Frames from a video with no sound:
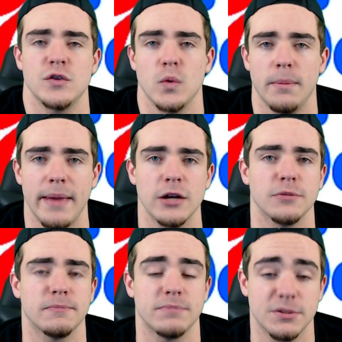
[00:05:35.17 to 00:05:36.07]
to a
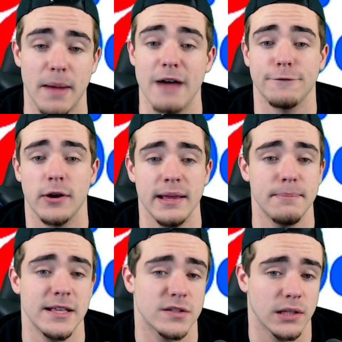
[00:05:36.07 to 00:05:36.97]
better spot for him
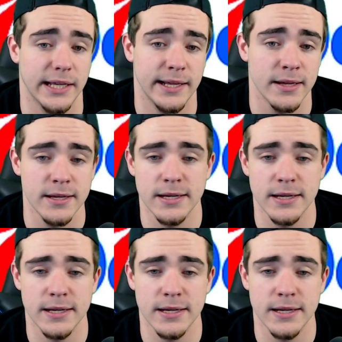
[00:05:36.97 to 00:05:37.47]
mentally.